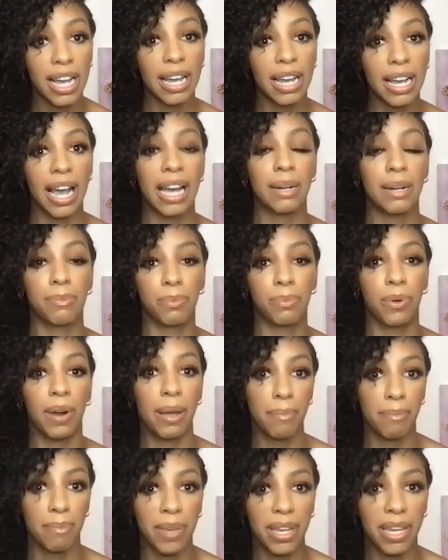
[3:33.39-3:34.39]
kind of
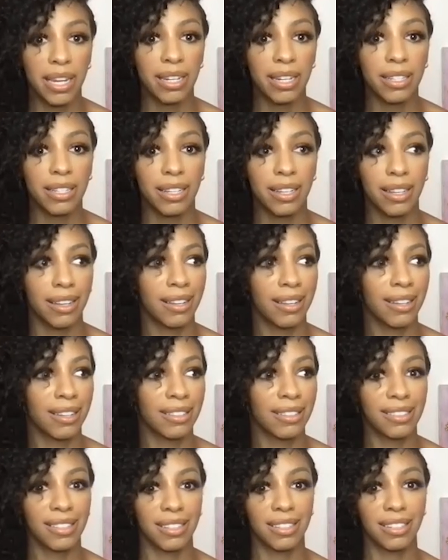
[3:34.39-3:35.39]
prepped me to
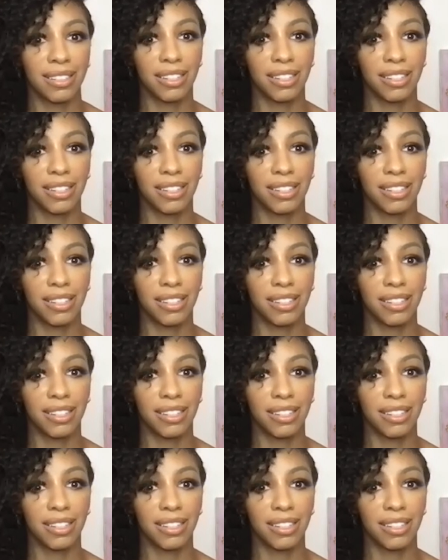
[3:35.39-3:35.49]
to